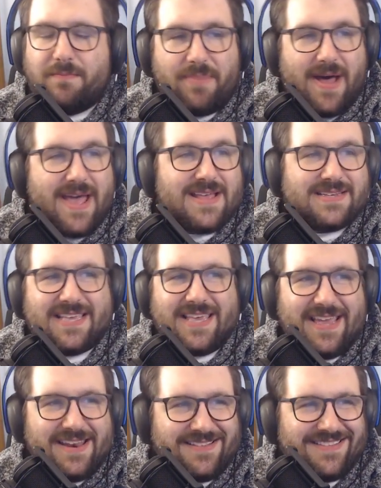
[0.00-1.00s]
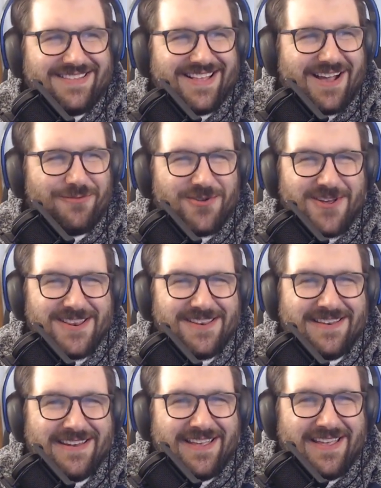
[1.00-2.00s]
buy a skin that I want
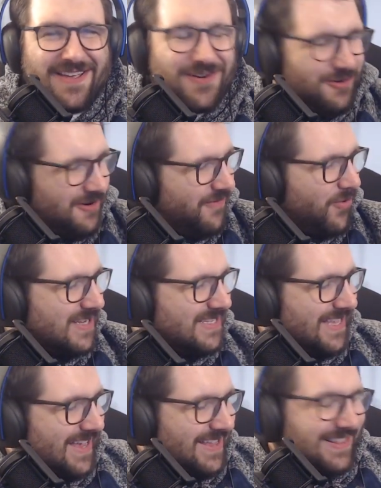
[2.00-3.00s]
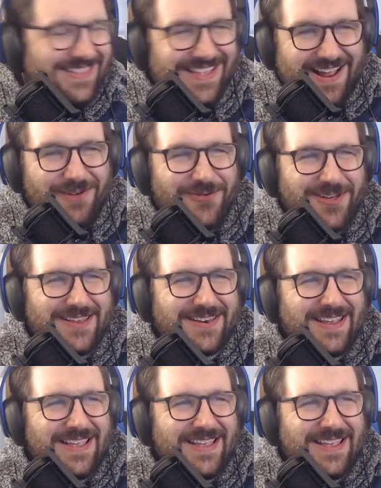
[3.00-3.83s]
or a voice line that I want.